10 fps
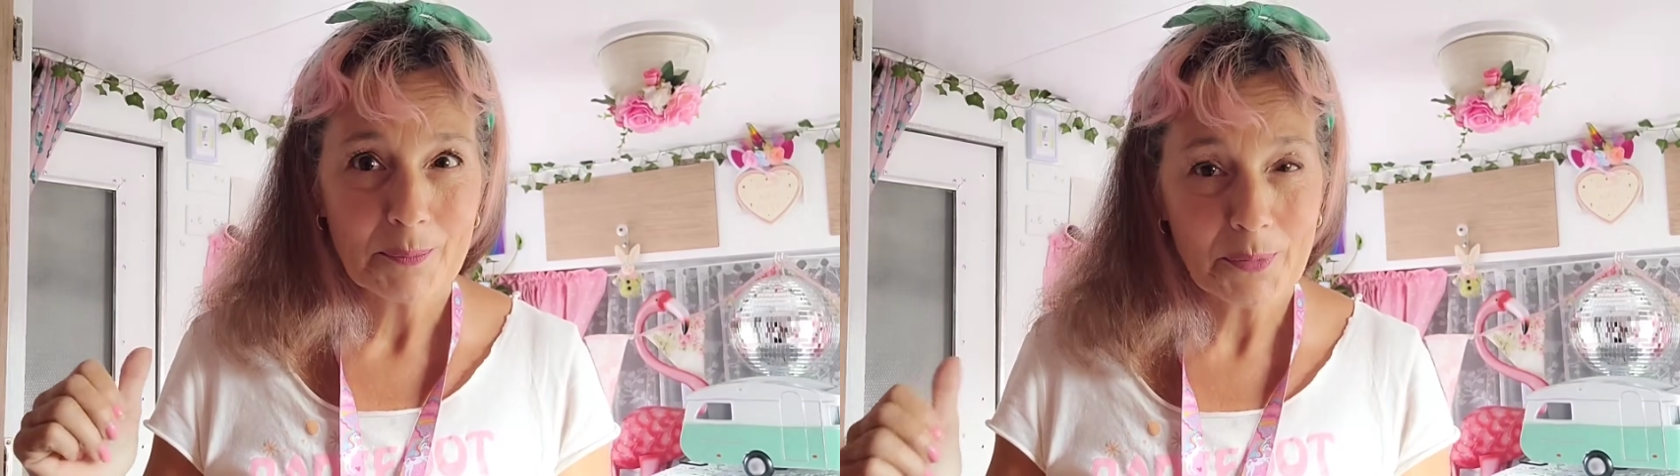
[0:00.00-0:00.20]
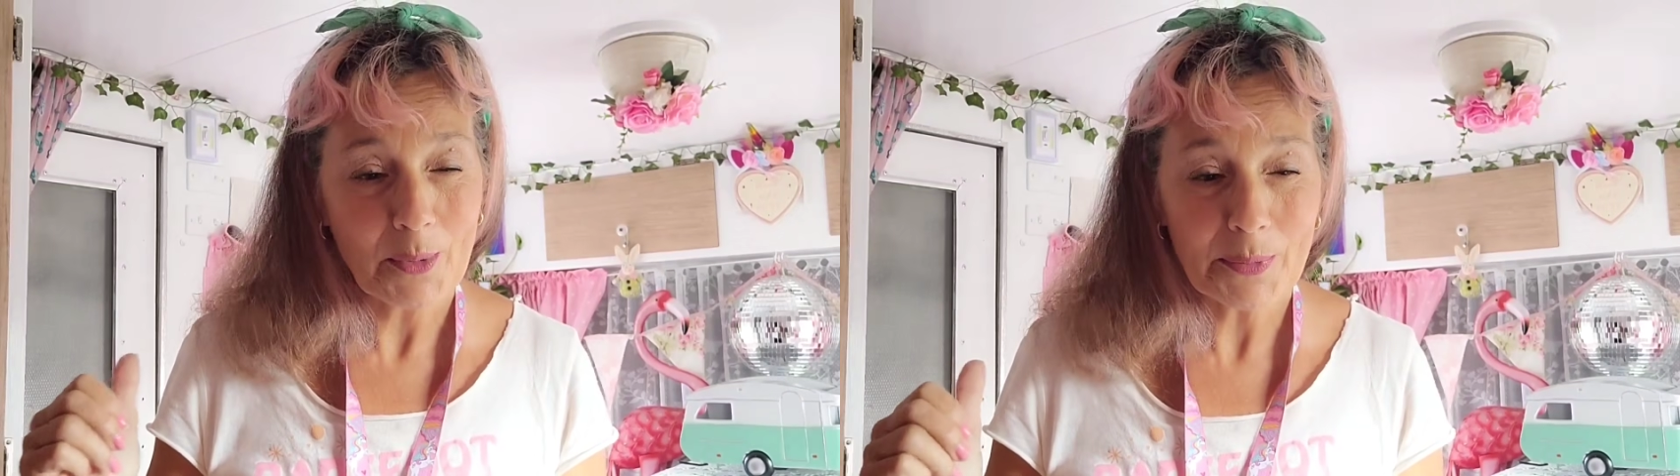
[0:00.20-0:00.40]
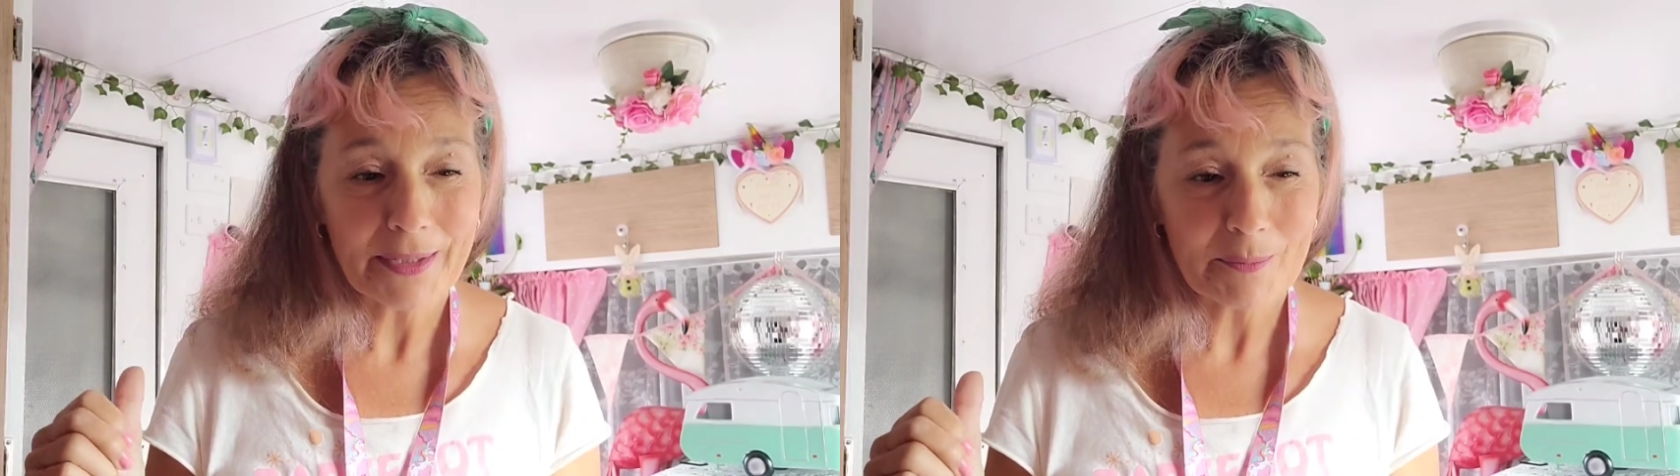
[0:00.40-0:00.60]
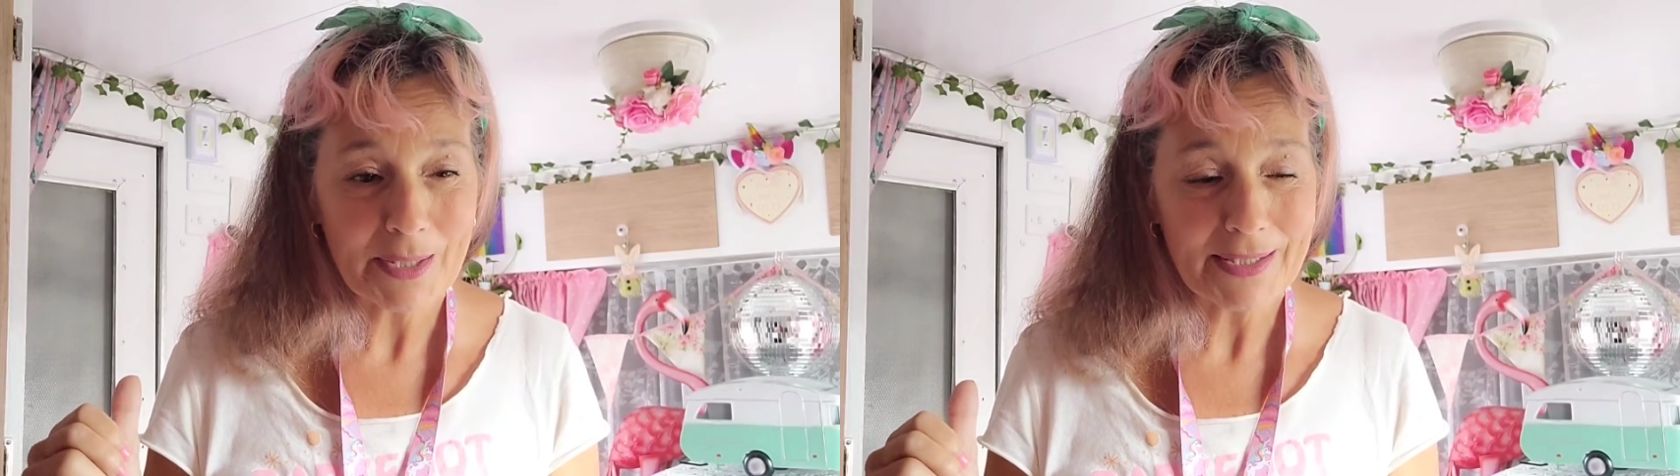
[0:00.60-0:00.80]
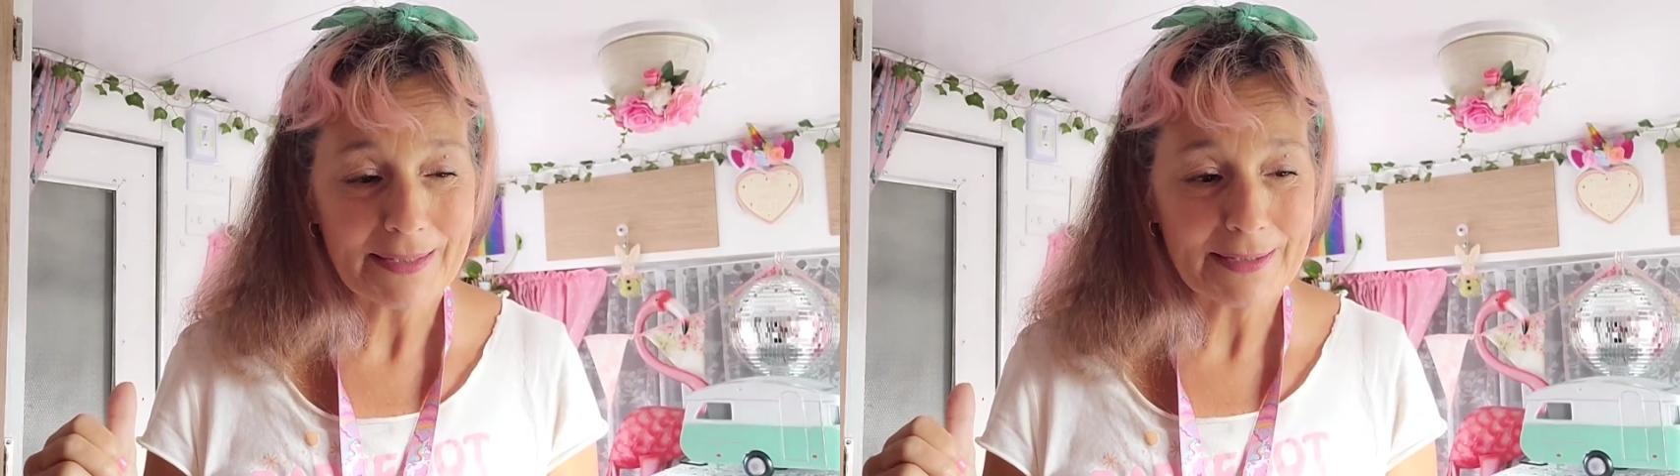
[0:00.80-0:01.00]
proper
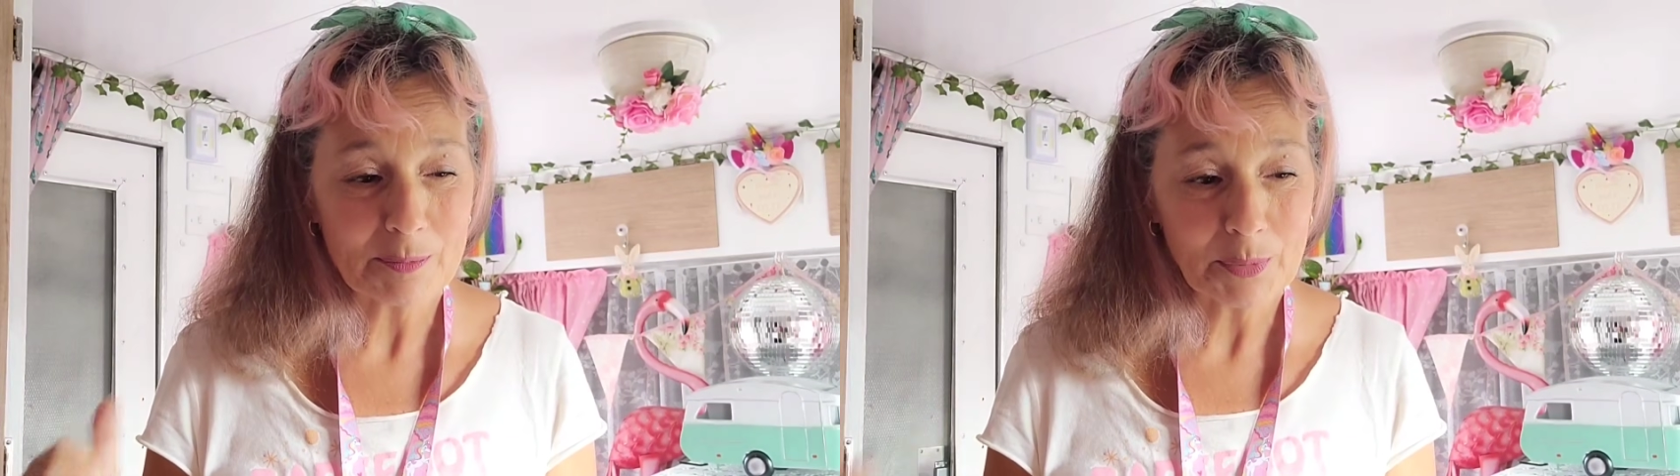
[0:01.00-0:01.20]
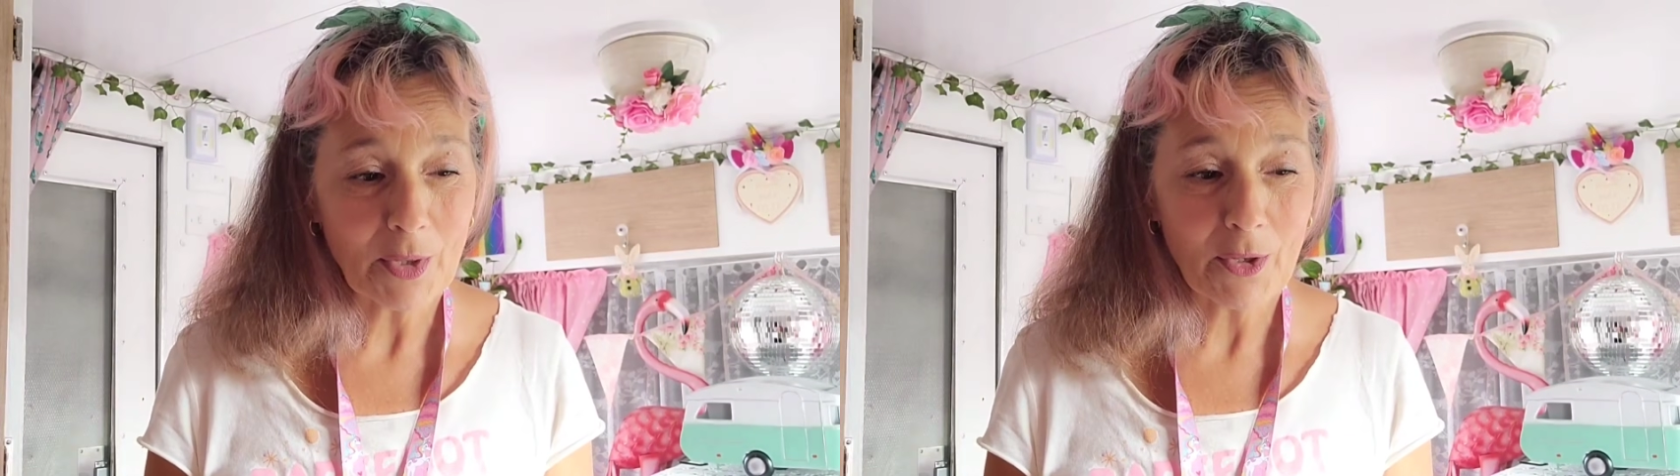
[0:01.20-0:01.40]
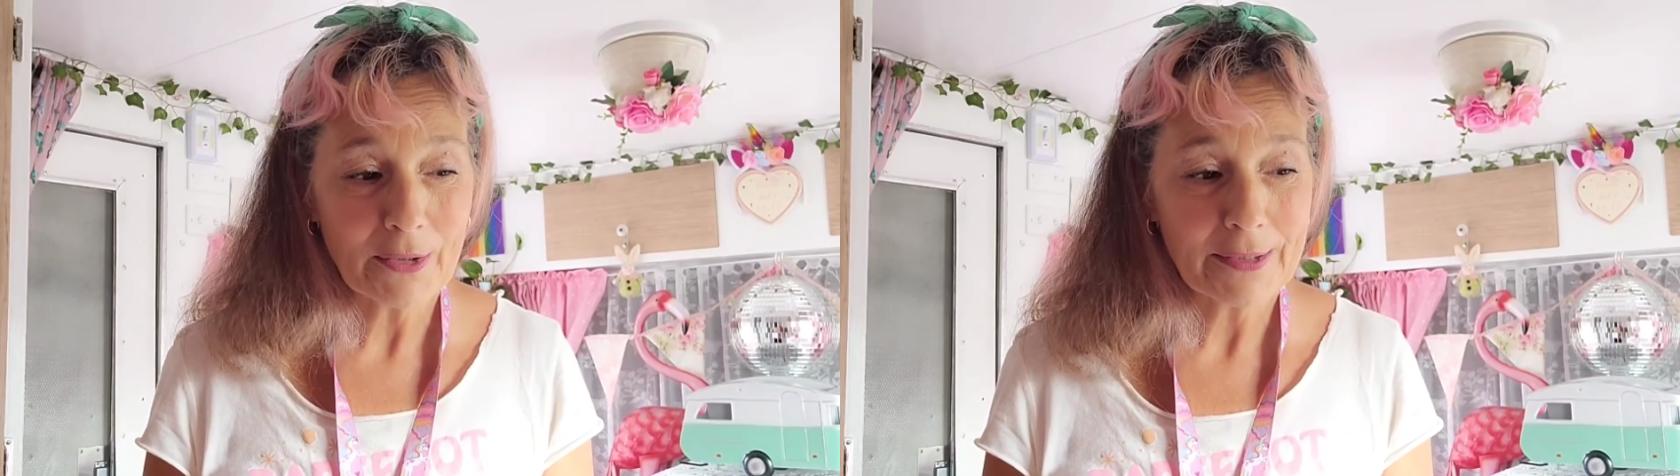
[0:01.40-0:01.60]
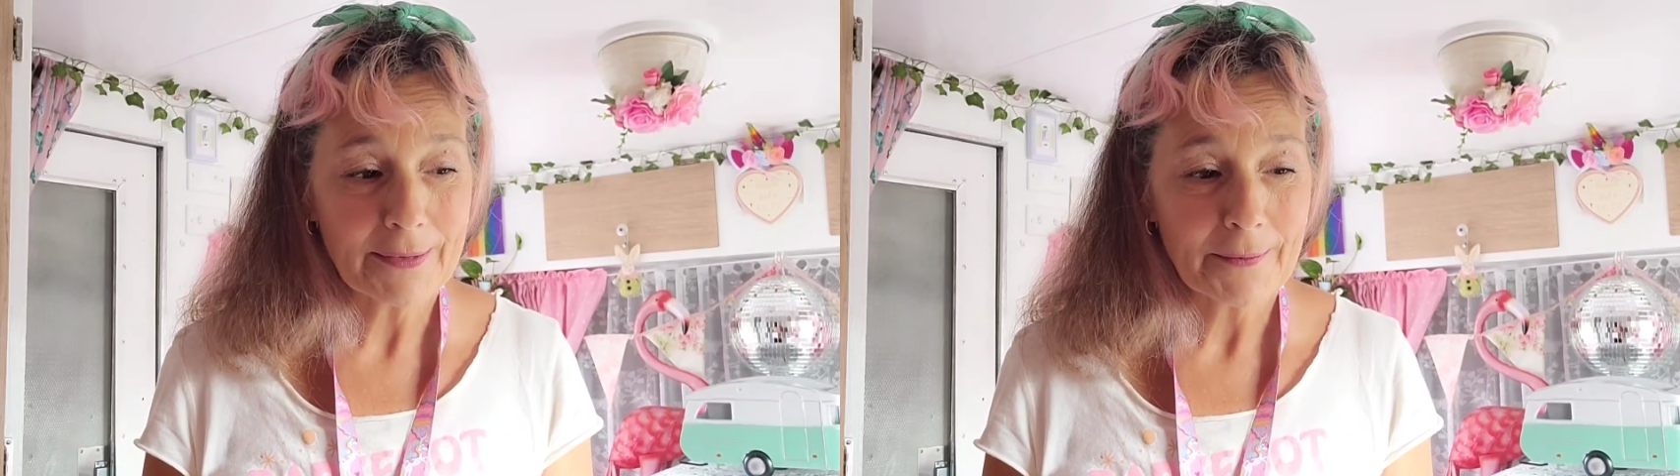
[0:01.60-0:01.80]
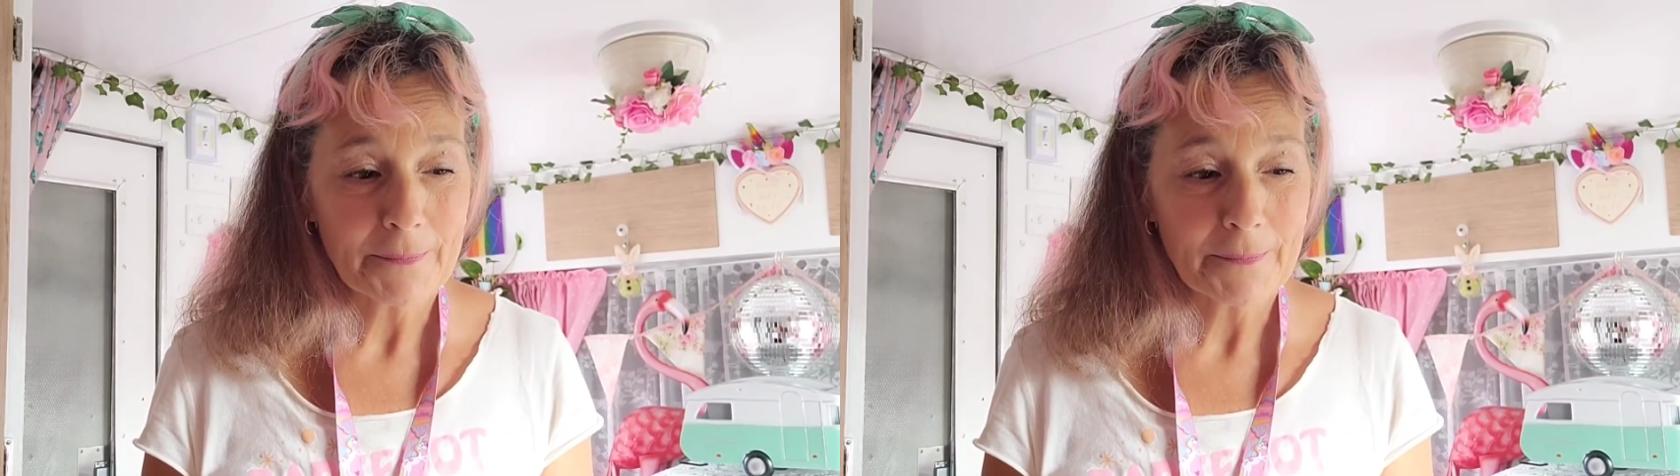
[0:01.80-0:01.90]
amenities block